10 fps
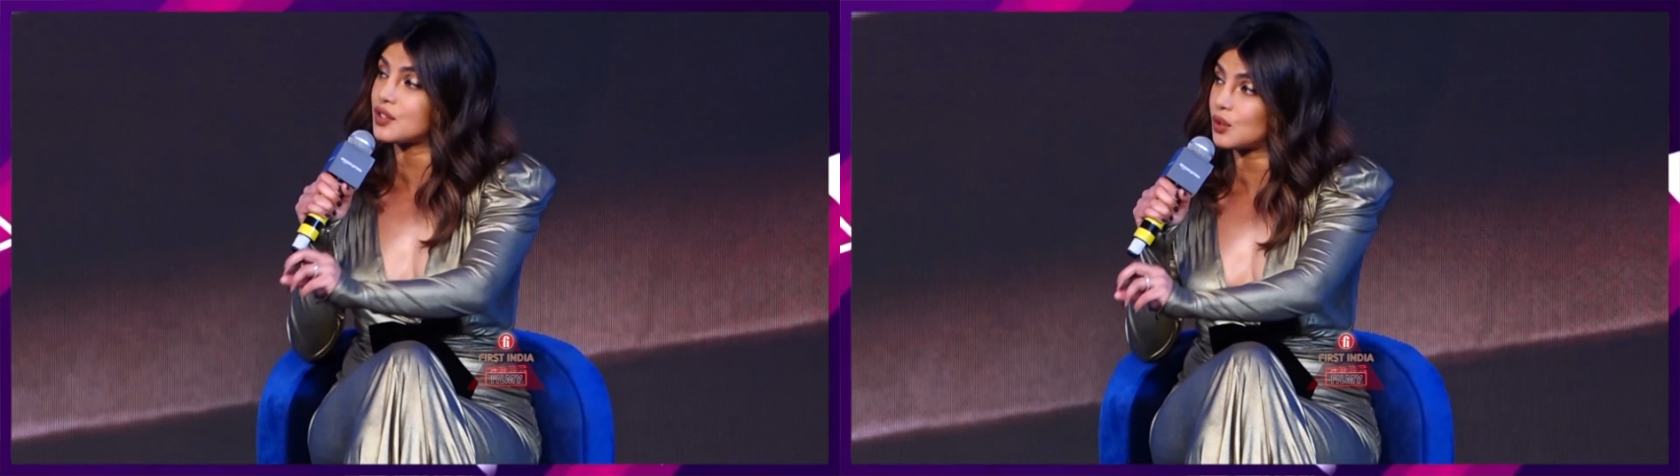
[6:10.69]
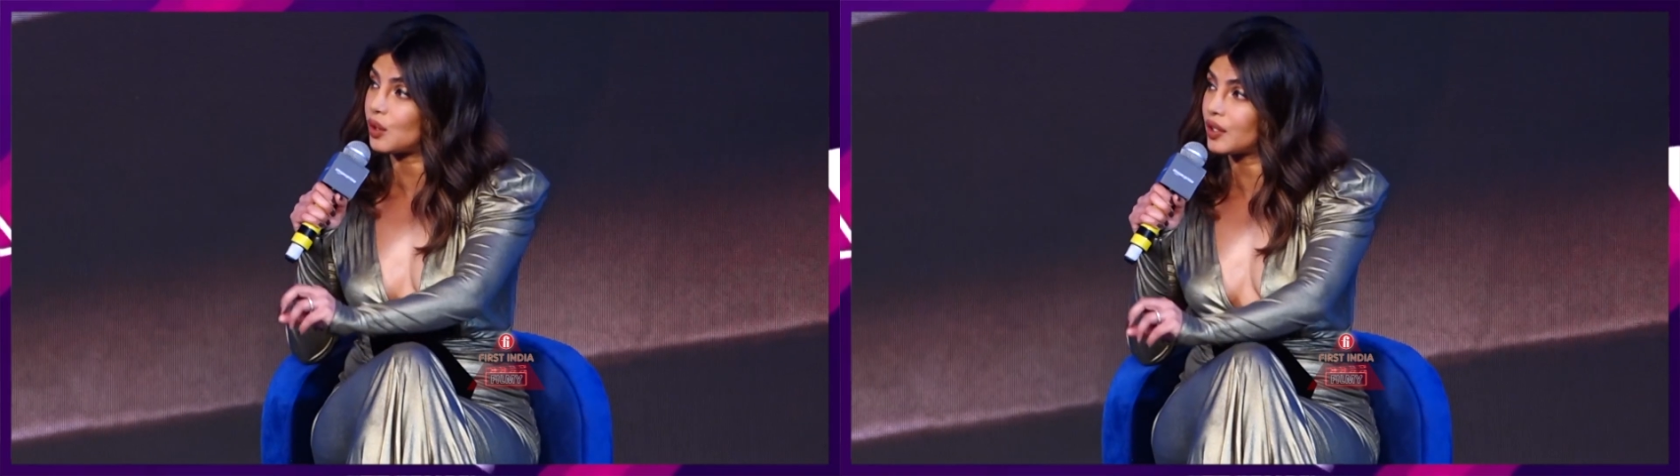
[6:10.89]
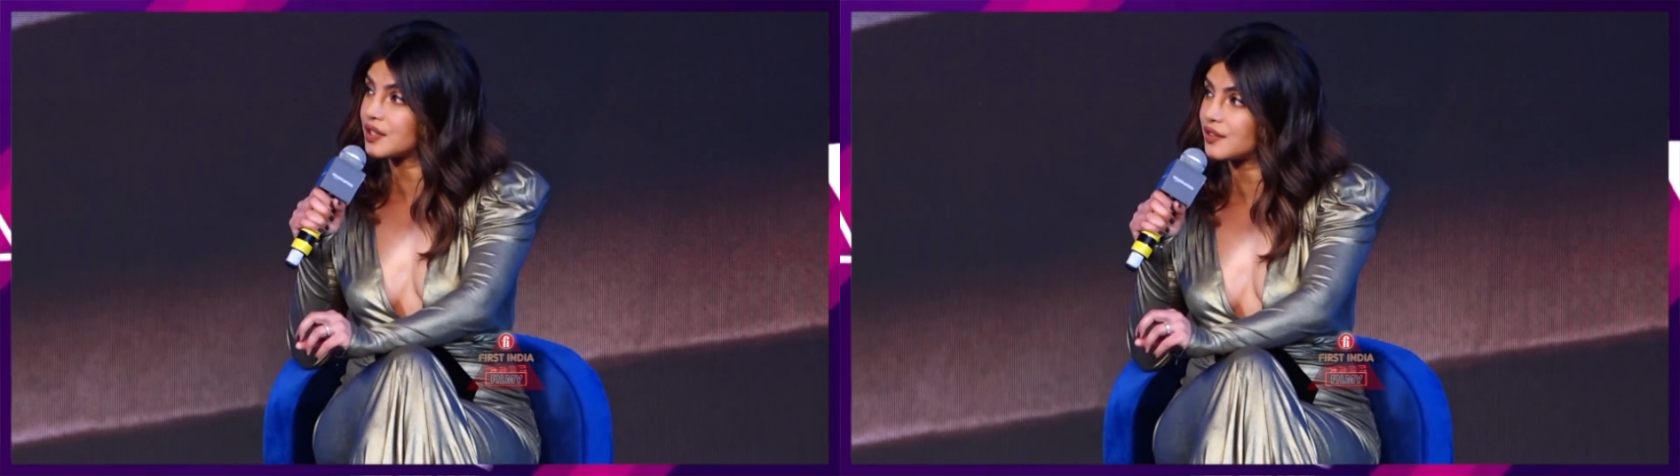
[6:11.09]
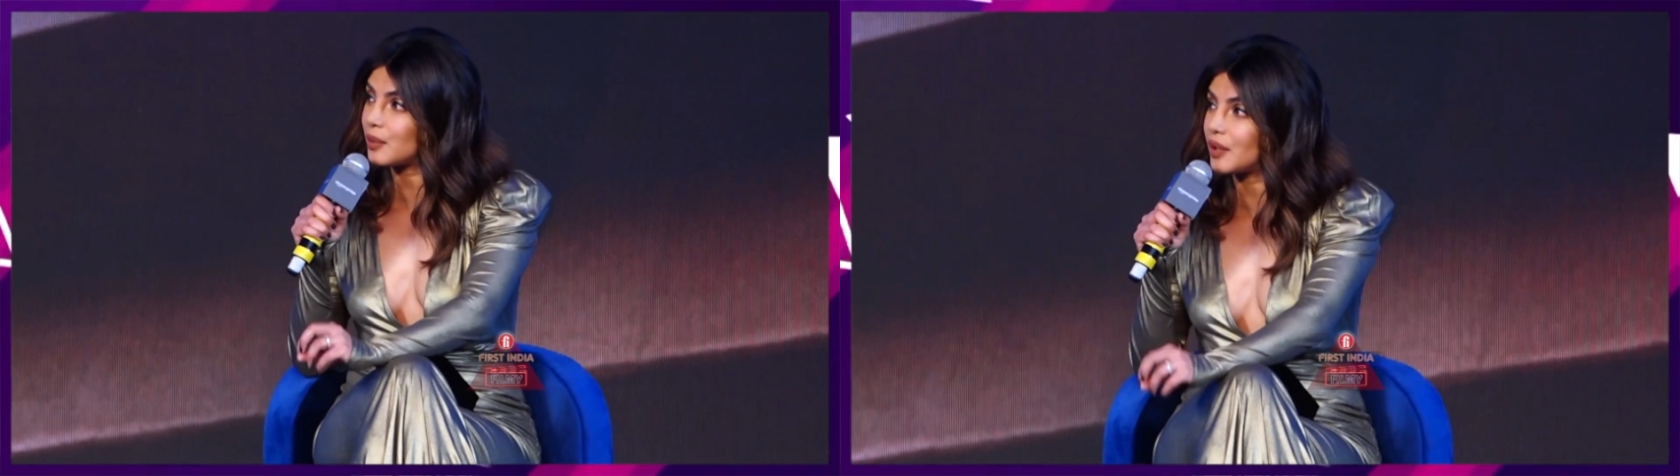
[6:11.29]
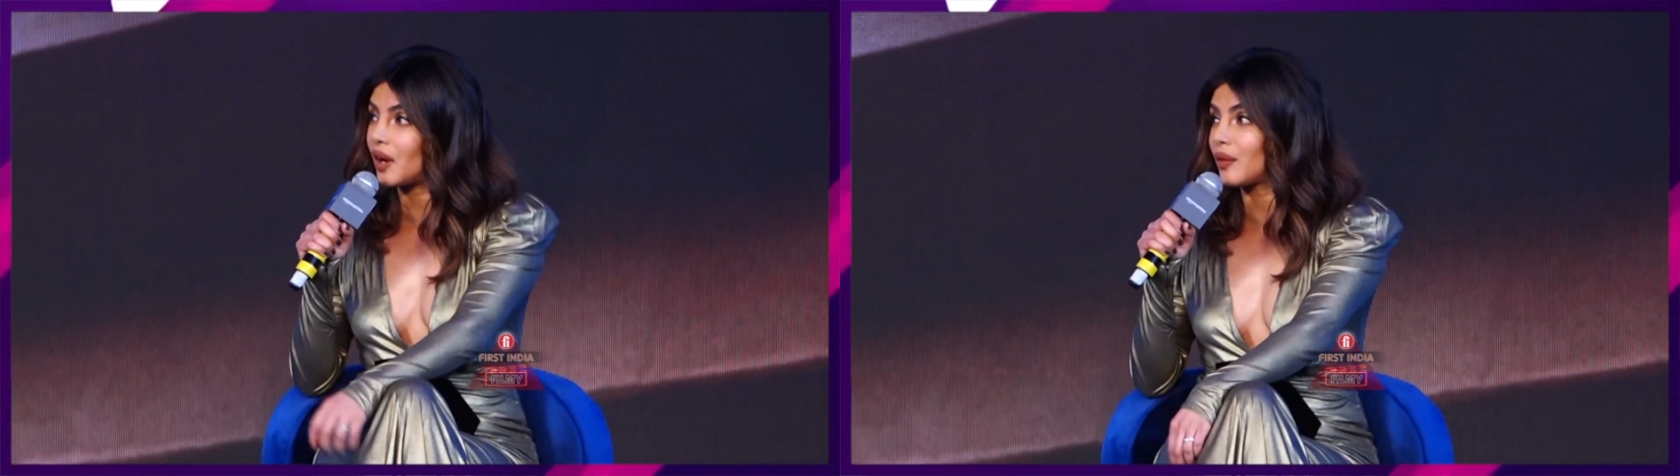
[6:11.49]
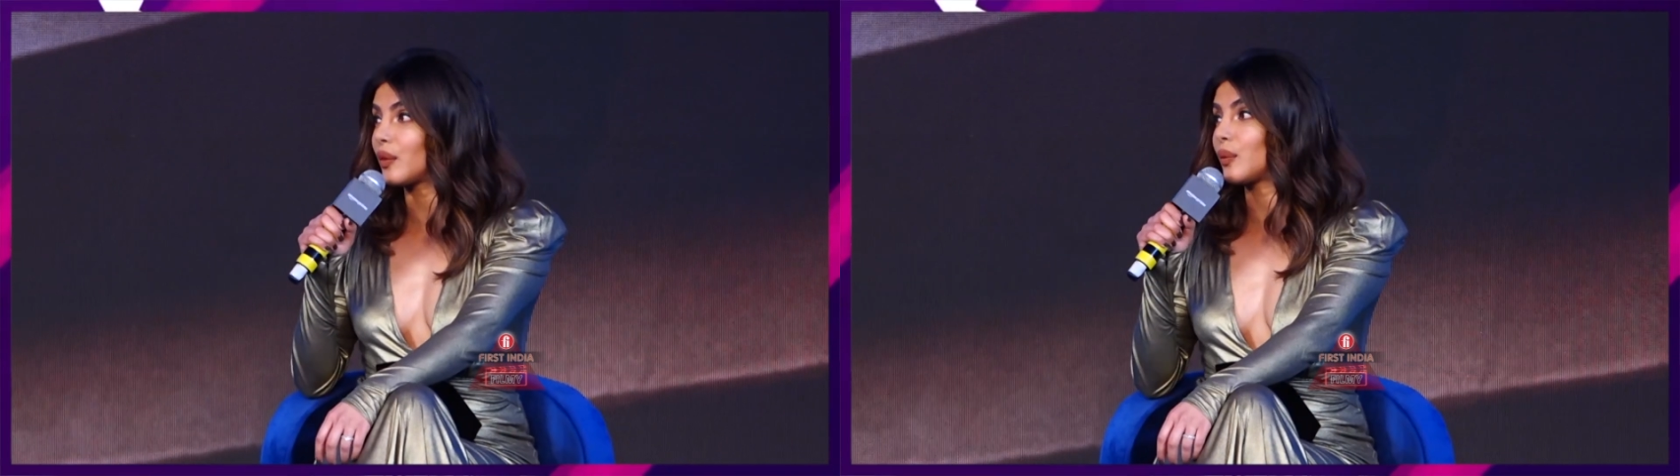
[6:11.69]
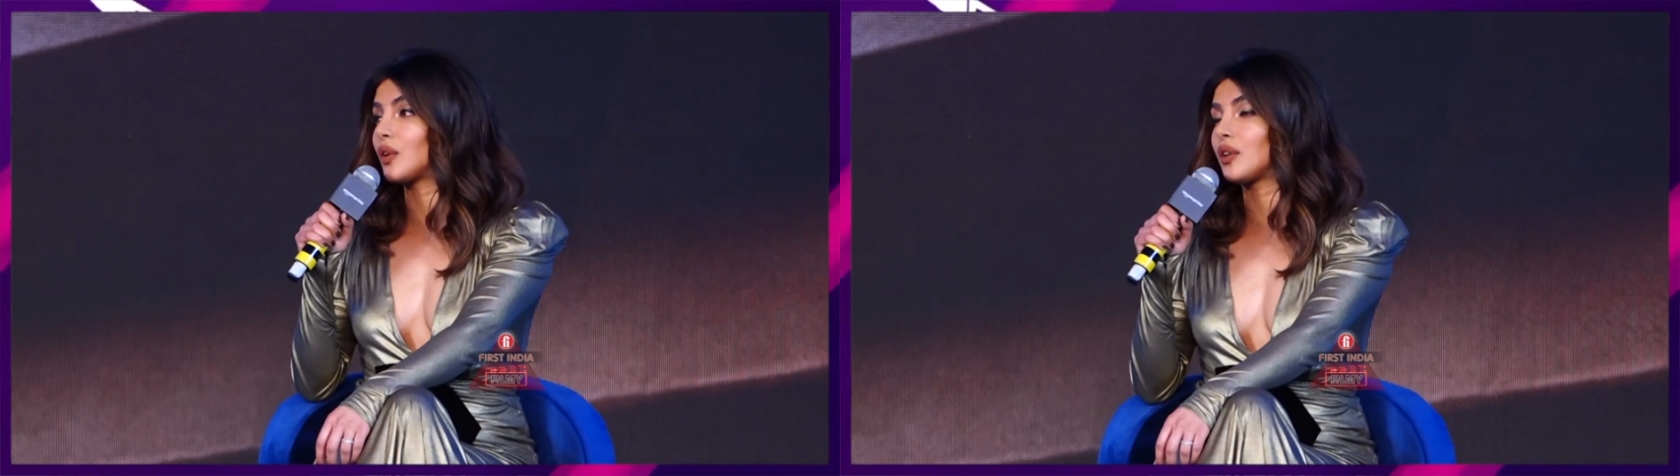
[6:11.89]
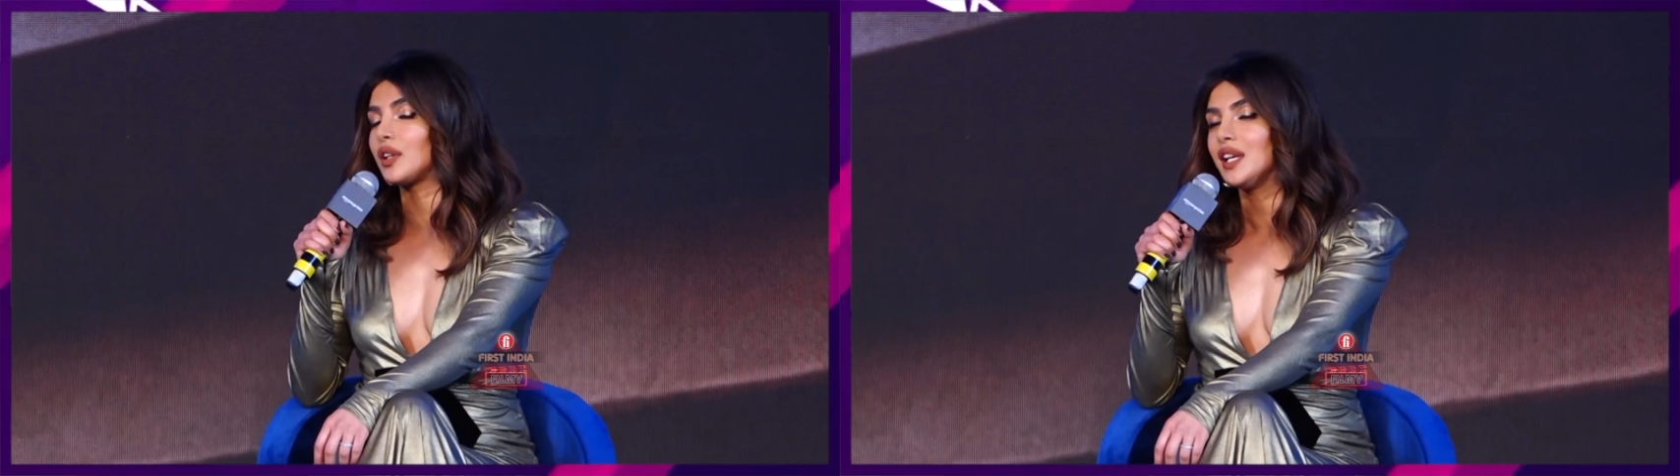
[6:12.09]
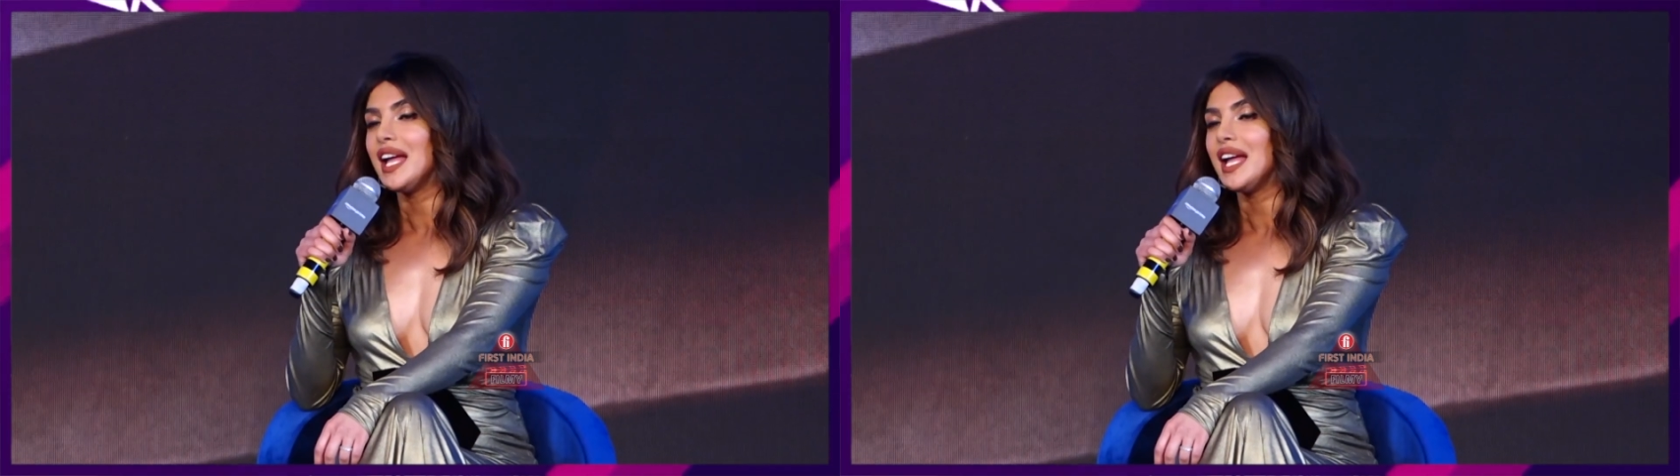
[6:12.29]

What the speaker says: stories from around the world